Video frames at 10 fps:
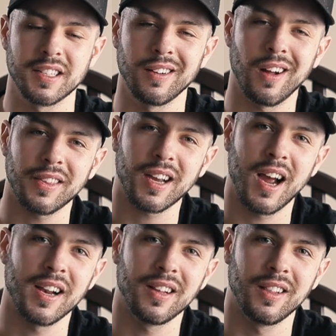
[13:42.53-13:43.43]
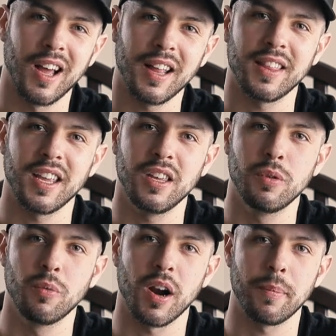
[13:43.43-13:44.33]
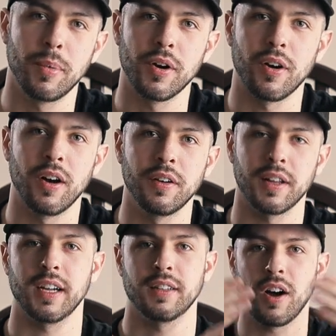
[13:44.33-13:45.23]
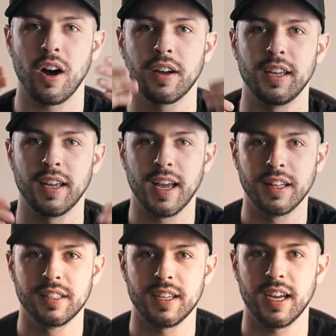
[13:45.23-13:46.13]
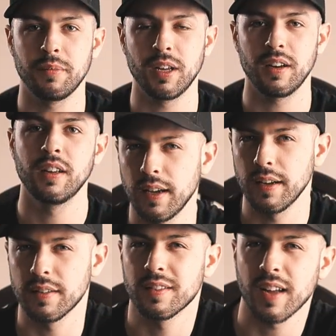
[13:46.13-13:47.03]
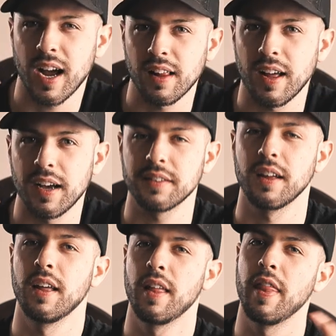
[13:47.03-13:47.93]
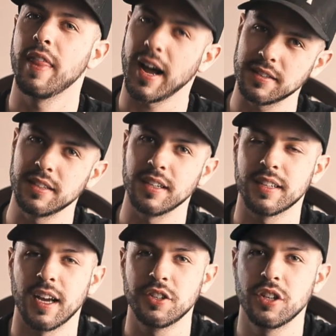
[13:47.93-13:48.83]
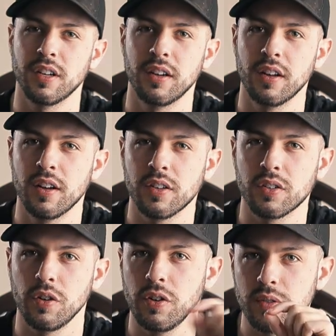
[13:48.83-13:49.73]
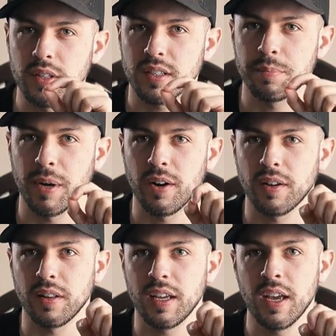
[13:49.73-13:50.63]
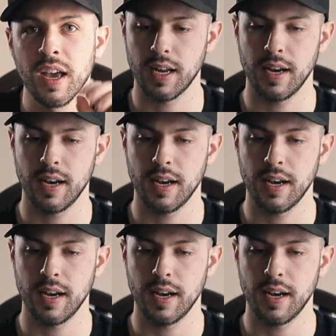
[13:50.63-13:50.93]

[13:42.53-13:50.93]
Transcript: It's not the kind of LUT that you would wanna put on like a talking head segment. It is stylized, that's the intention. So use it sparingly.